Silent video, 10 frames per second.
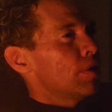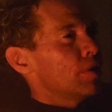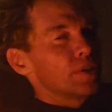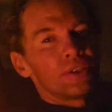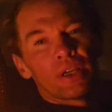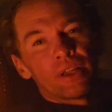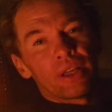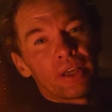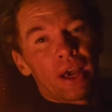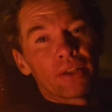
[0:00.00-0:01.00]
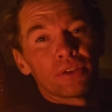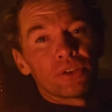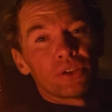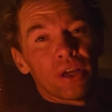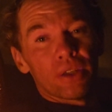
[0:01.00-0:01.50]
And they say they can't
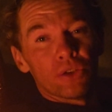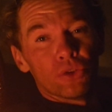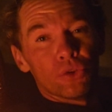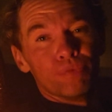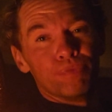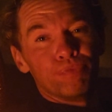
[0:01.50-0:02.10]
stand you.